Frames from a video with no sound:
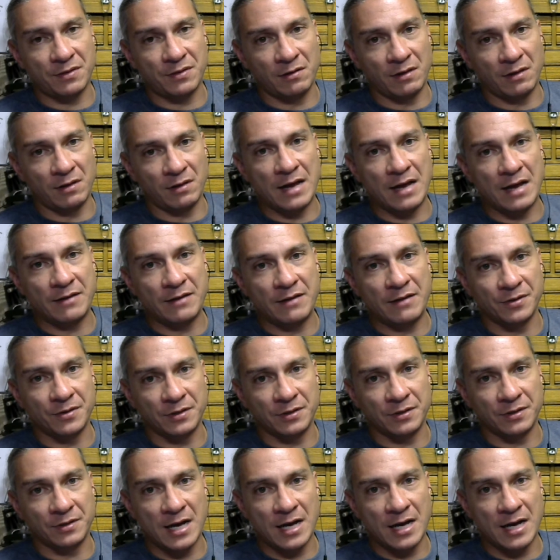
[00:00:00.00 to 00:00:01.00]
life on the
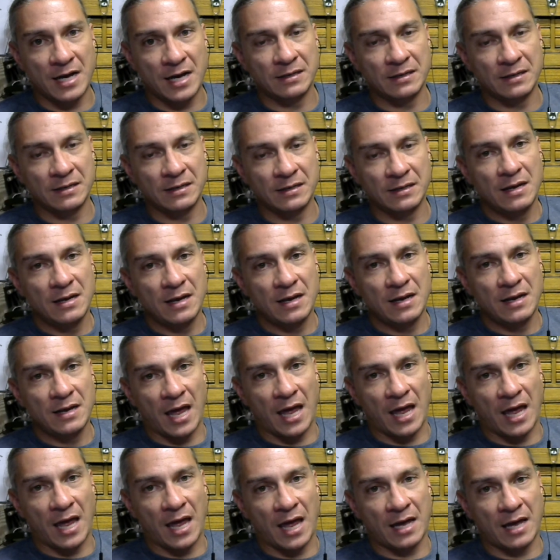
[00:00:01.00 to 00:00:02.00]
line,
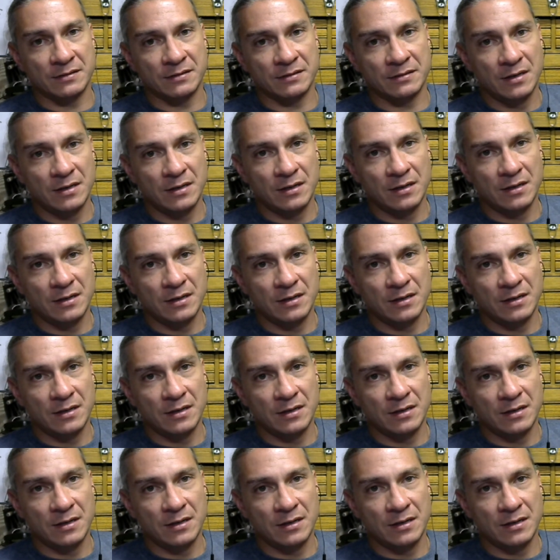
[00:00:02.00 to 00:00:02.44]
and